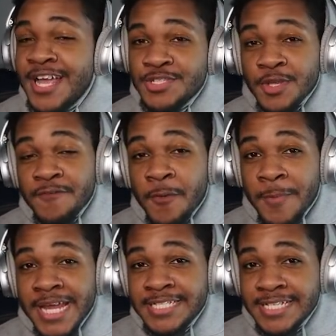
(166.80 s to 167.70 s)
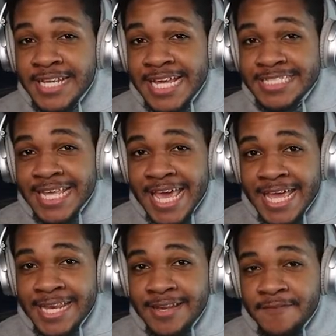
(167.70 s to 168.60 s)
right, so the formation is
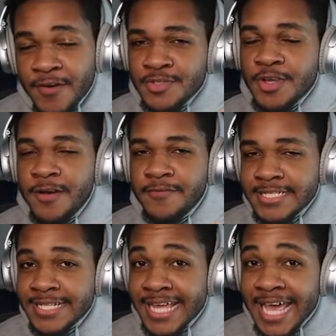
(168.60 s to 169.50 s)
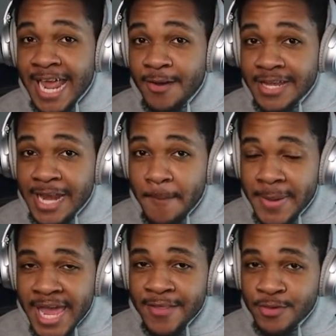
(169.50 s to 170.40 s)
first off, it's in the Carolina
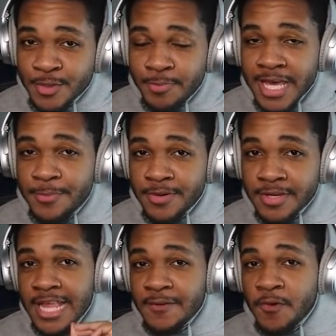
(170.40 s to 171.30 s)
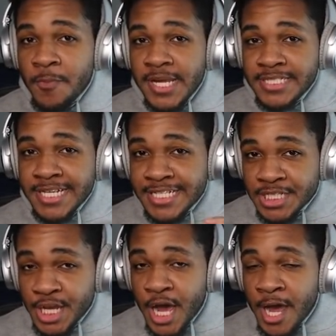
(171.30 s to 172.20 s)
Panthers playbook, and the formation is
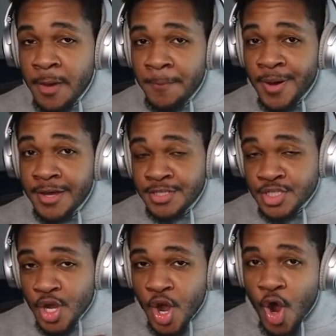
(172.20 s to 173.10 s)
gun bunch